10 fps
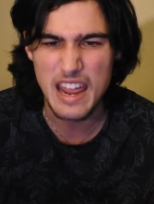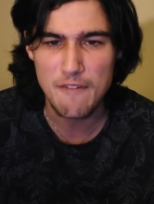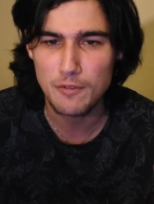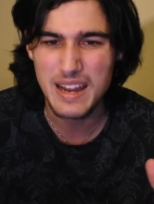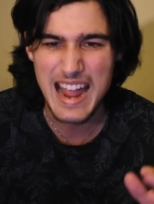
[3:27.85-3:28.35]

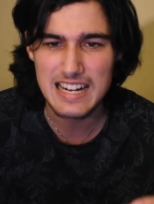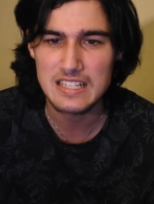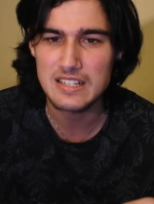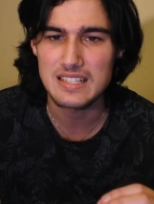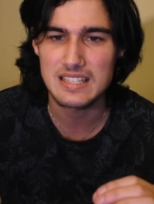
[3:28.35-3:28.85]
Every
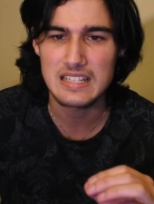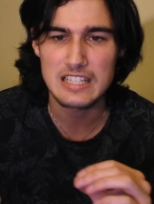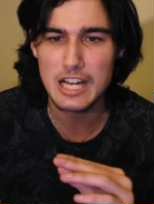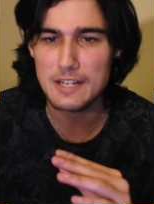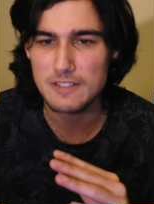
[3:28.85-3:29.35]
agonizing,
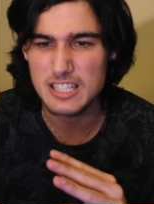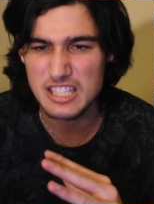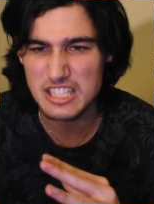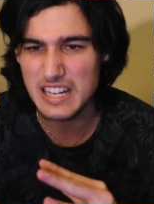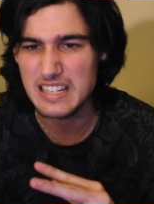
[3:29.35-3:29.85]
lifeless
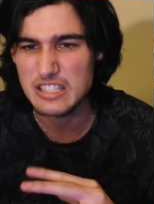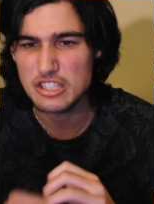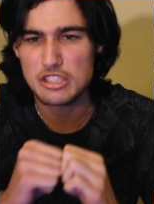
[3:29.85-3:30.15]
second is